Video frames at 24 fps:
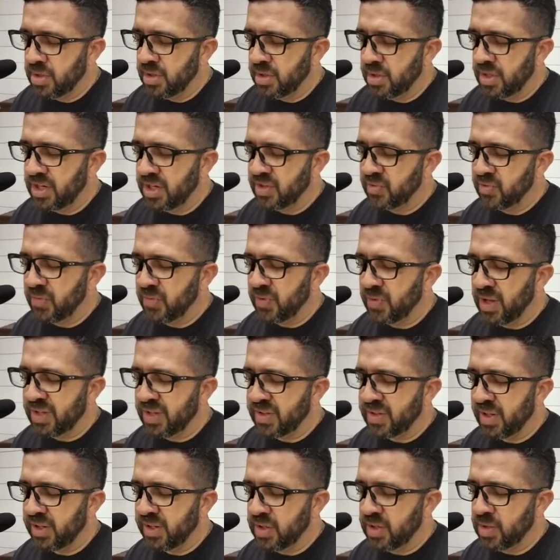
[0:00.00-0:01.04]
Let us
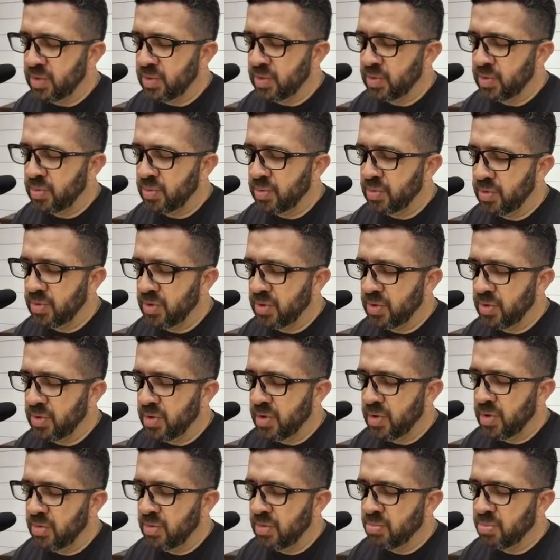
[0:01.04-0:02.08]
reflect on you.
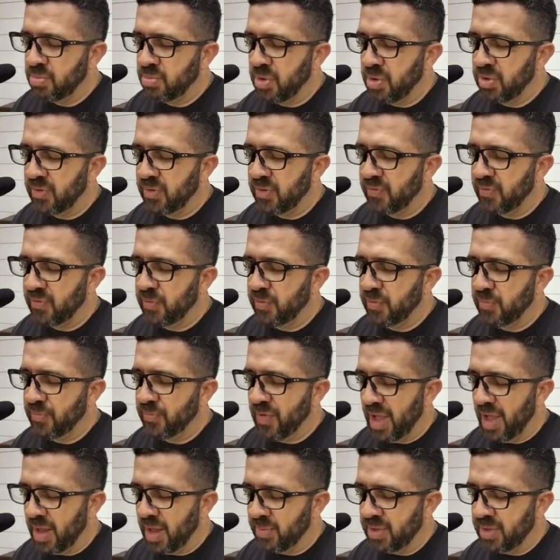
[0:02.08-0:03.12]
Be with our
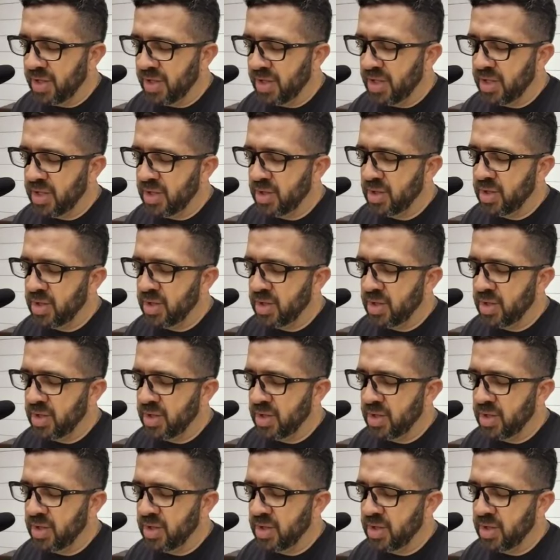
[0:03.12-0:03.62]
family.